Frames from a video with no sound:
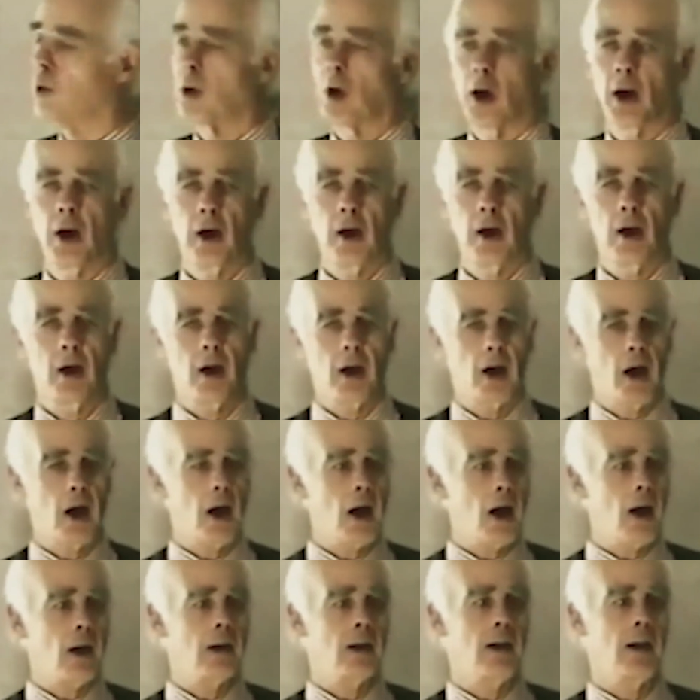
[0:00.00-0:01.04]
to
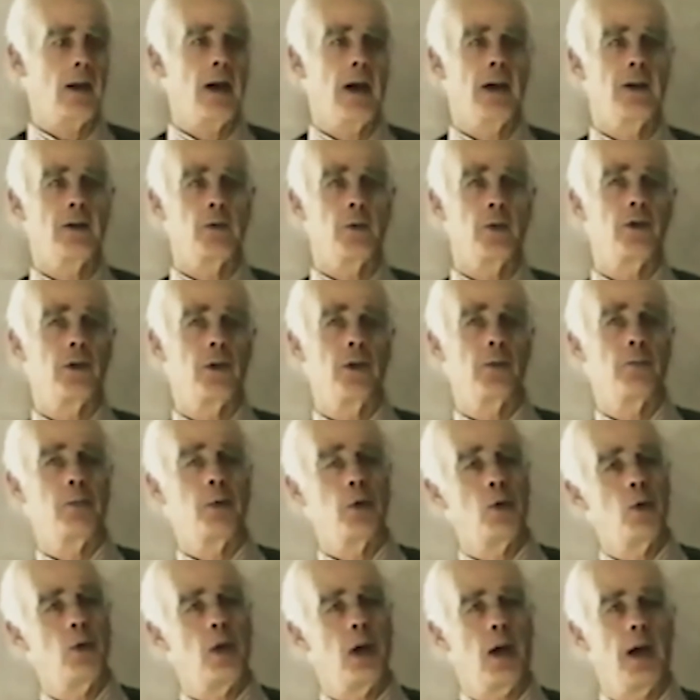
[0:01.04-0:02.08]
hard light, which is
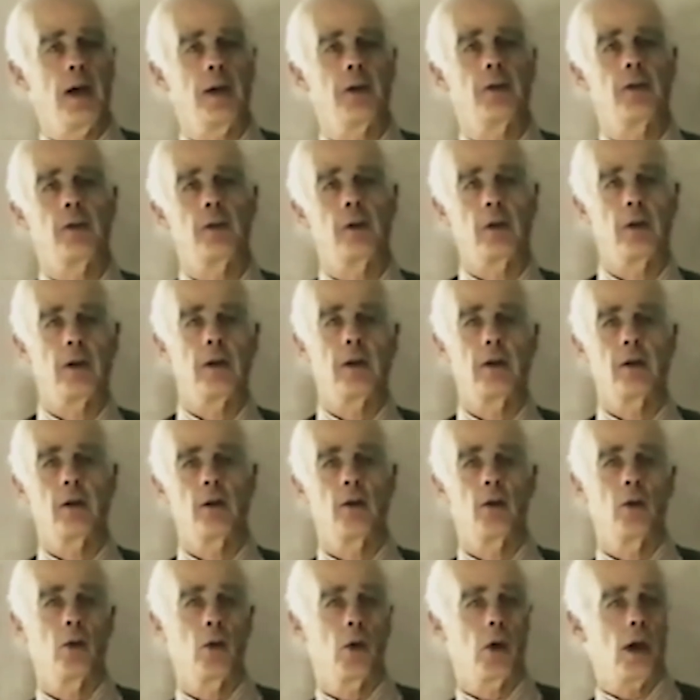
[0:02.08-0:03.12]
blue light
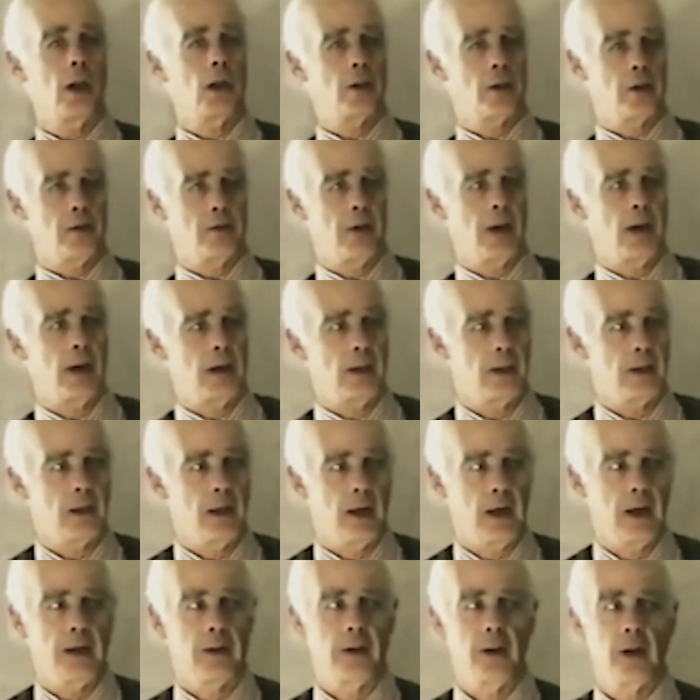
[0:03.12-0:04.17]
or ultraviolet
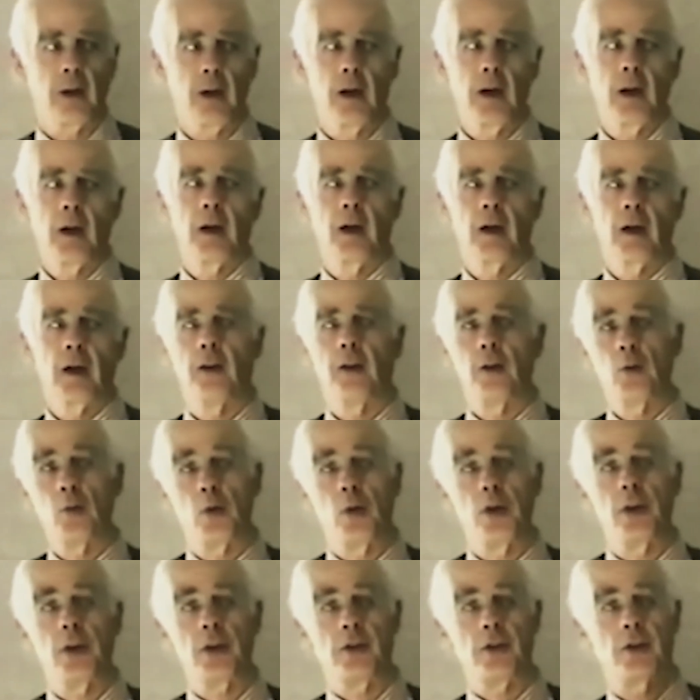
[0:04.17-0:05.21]
light, the
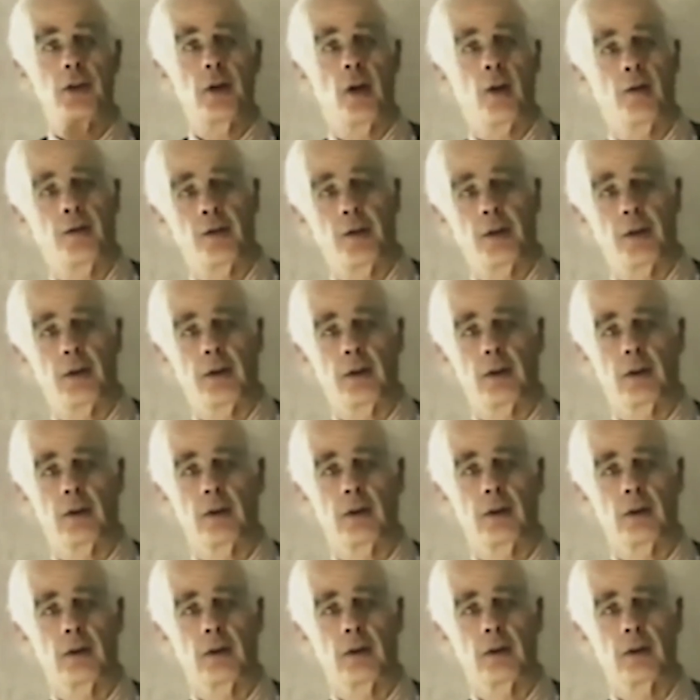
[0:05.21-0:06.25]
wood is soft.
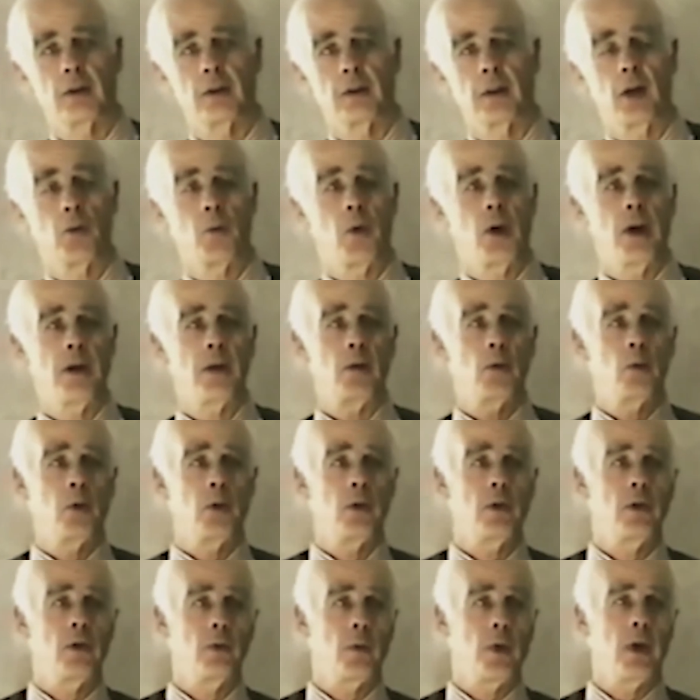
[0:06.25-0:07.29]
And where
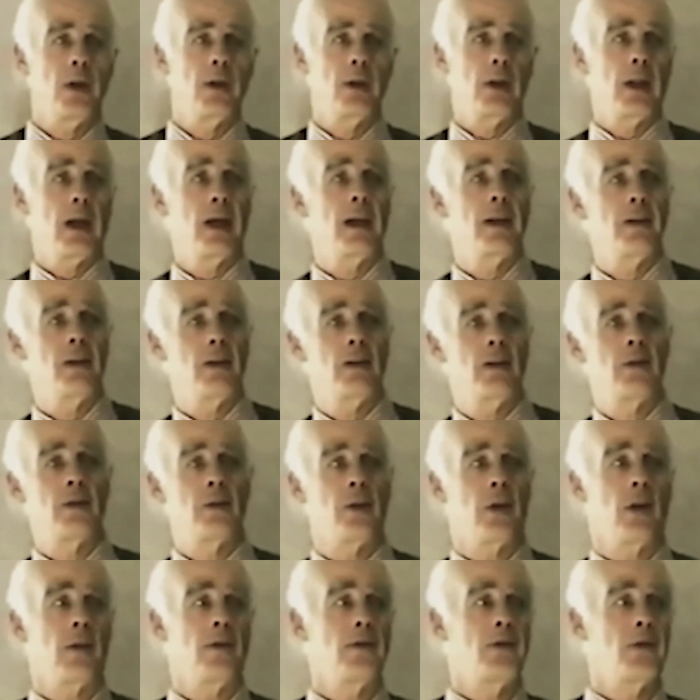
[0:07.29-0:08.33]
the light is
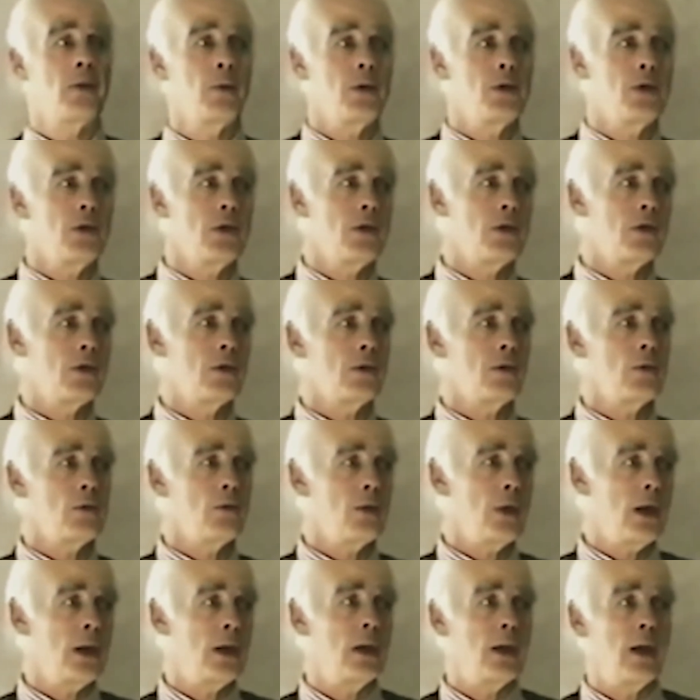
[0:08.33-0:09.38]
soft, which is
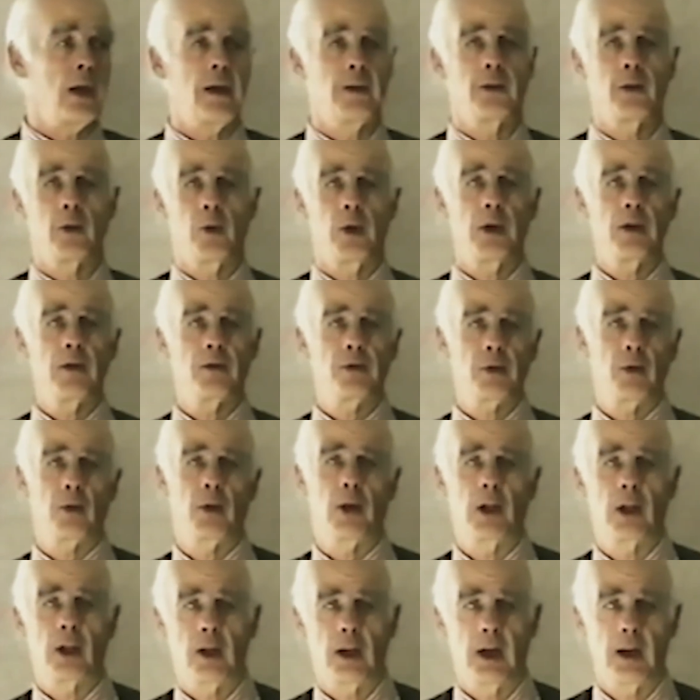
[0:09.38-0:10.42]
red light or
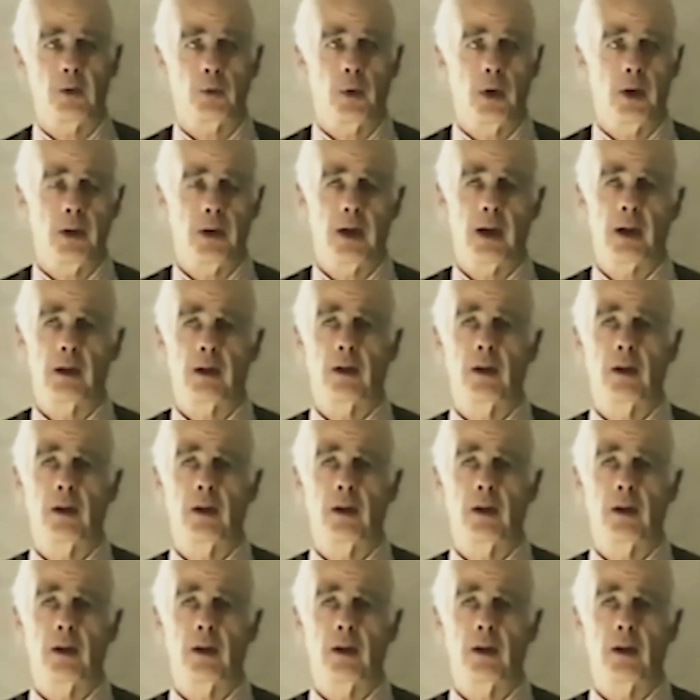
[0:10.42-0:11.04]
infrared light, where